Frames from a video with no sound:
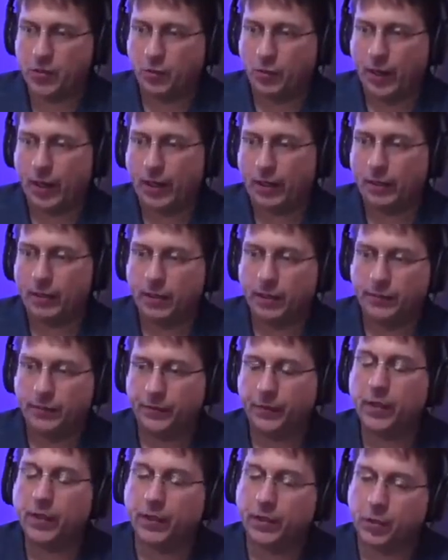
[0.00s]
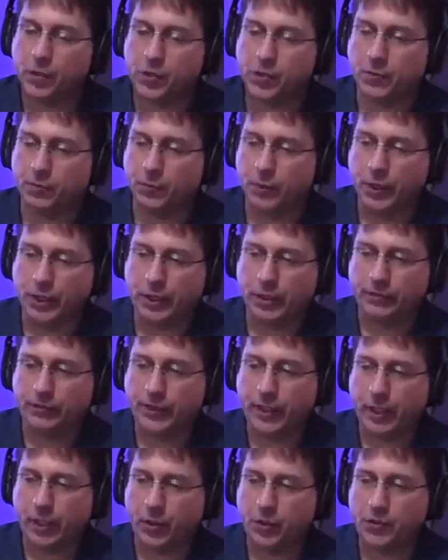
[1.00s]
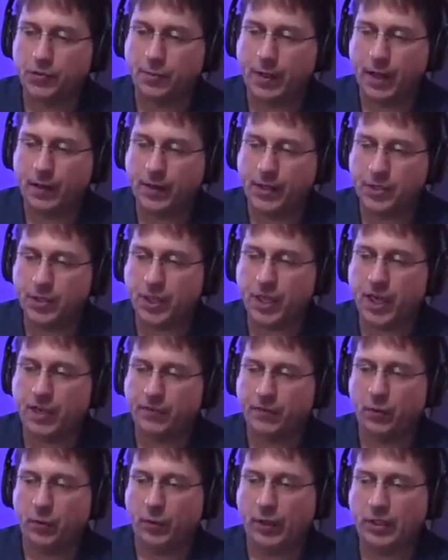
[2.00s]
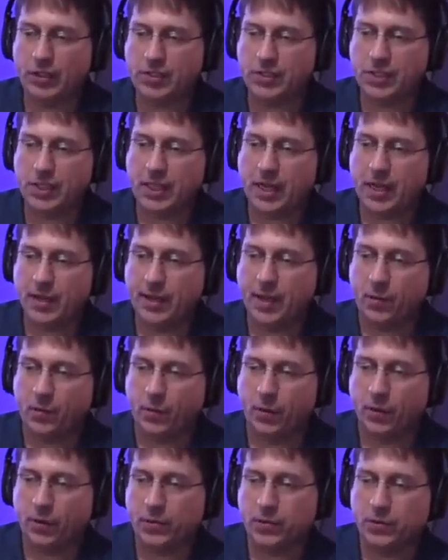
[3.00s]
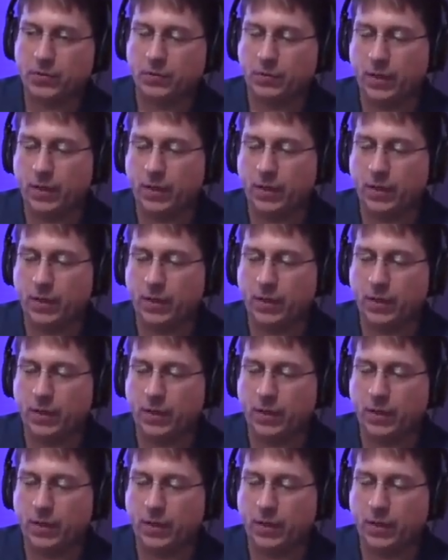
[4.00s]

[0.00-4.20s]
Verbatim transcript: where, if there's some really good videos from IOHK, if you want to see how that works,